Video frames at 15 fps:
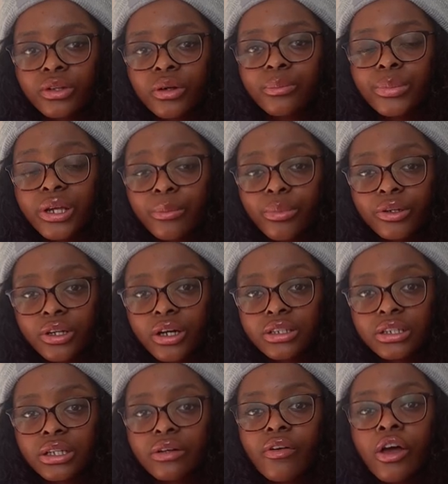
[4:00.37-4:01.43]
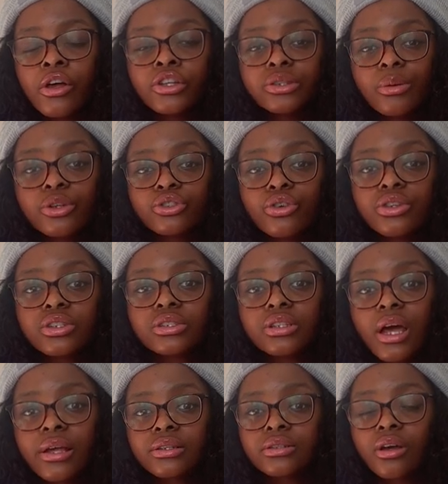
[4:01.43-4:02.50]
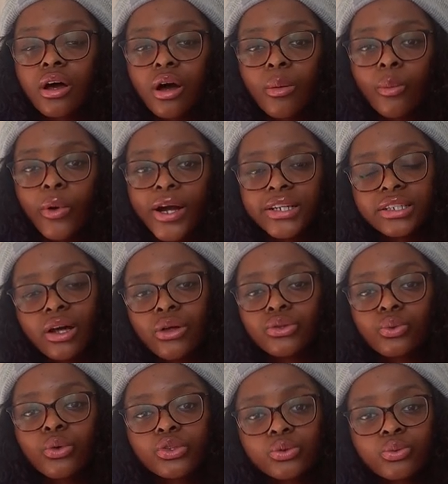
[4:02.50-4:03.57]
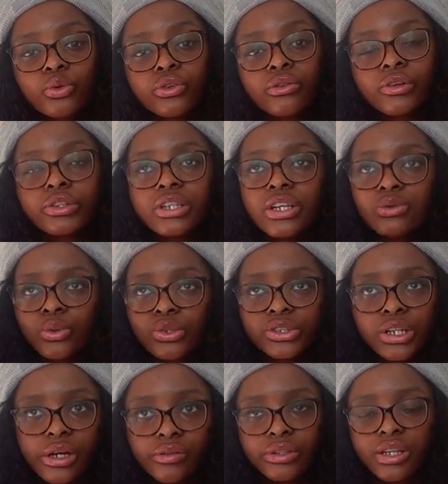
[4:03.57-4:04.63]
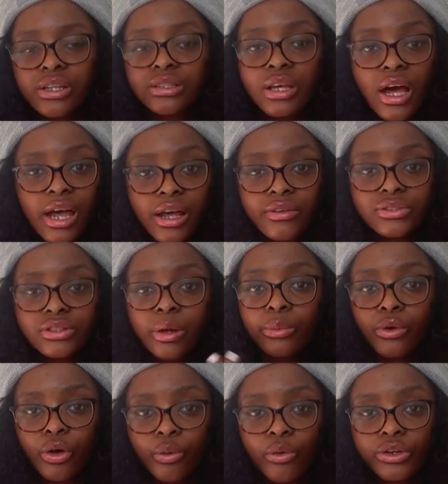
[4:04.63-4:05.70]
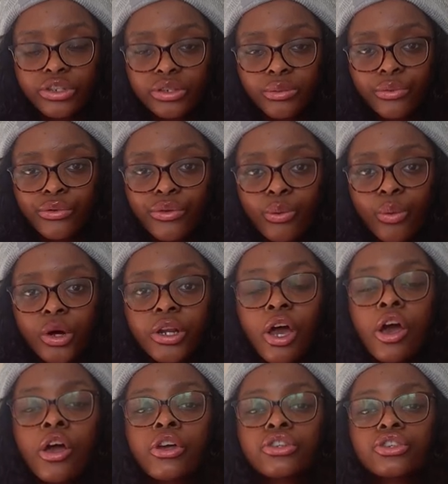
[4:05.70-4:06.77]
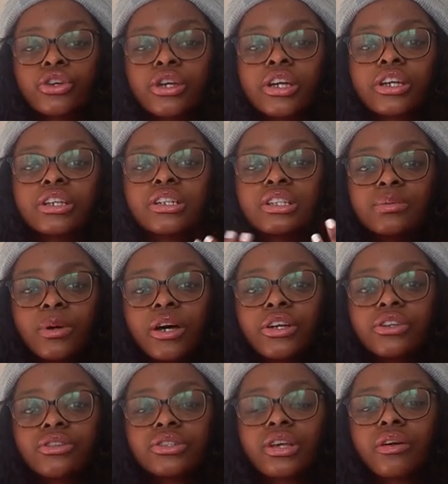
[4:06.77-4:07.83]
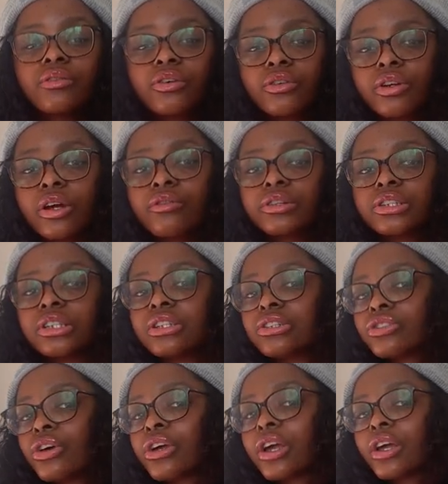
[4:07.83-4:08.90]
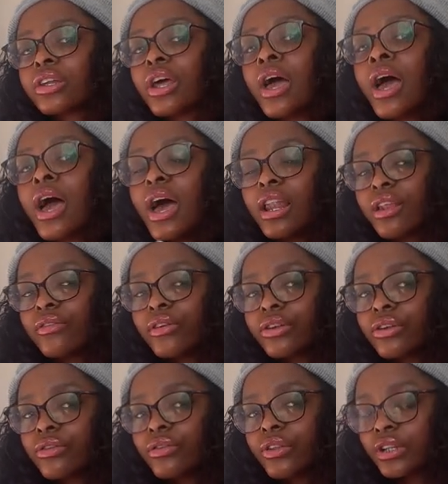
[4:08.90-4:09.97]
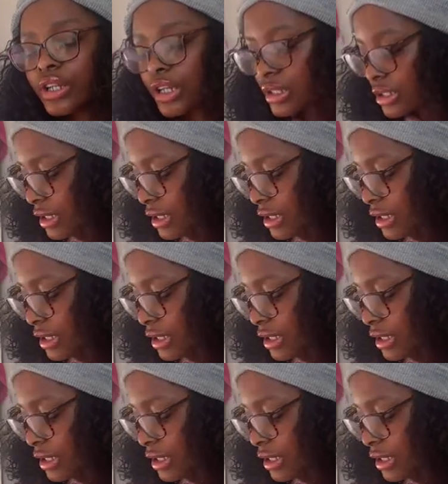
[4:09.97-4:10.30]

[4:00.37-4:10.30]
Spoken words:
being productive. So make sure it's nice, calm, wind downs, watch morning routines, watch night routines. I have some, go watch them if you want. So it can inspire you to have good night routines, so it can elevate you for the next